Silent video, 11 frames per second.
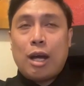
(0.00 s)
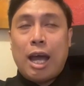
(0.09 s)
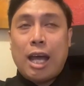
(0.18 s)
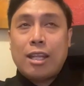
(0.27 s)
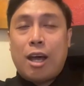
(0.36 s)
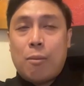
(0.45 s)

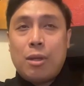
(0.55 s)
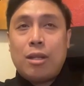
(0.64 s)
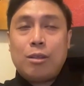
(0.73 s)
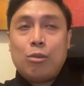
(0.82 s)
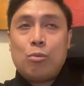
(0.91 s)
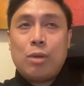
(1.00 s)
had the
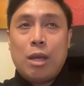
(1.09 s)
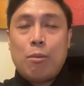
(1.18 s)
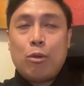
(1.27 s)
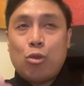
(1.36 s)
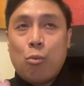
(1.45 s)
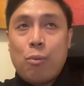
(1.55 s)
ability to be
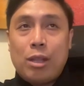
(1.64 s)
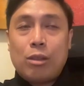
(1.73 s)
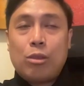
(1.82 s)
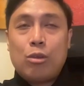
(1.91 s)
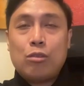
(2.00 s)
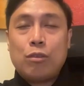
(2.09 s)
able to mint
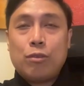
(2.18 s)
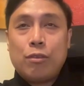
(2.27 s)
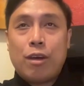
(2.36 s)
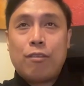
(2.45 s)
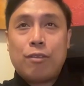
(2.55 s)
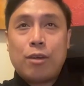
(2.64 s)
those
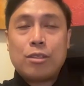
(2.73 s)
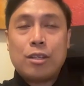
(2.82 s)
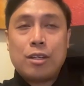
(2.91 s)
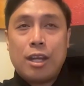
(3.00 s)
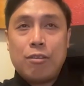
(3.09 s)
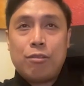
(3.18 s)

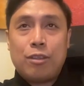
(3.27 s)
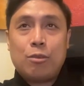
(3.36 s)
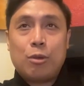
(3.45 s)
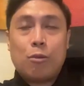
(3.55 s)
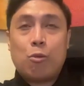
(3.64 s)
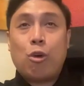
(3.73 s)
55,000
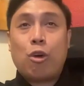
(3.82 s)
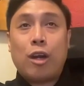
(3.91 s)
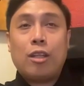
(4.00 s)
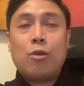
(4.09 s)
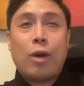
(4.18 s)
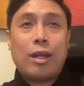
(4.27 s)
NFTs were
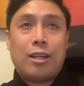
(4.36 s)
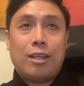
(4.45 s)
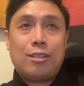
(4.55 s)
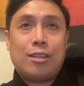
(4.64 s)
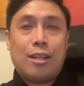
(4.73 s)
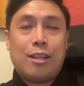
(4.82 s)
already
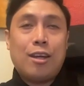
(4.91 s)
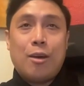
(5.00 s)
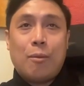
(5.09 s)
whitelisted.